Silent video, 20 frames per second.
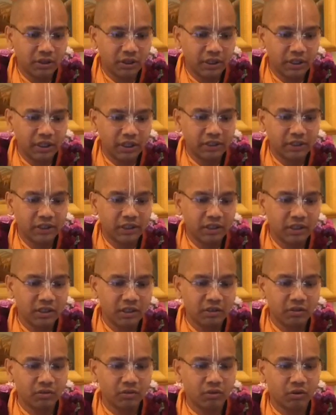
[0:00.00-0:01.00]

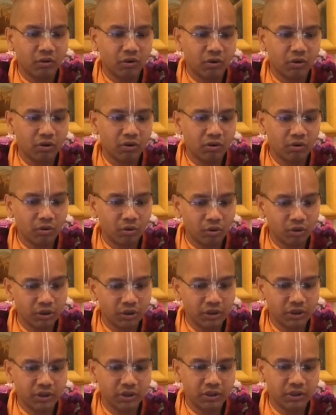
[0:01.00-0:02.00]
extending to all
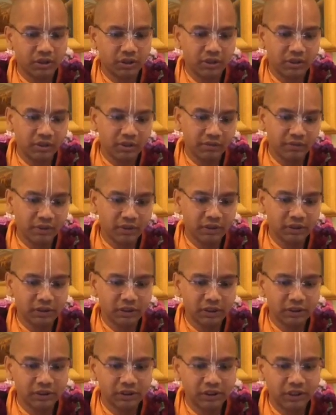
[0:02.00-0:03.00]
oceans, rivers
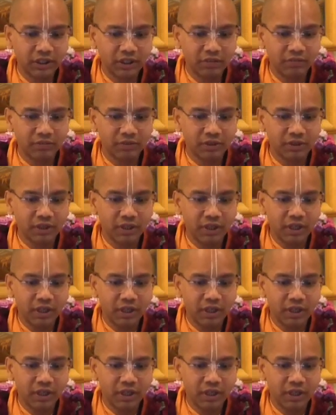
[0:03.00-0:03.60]
and streams,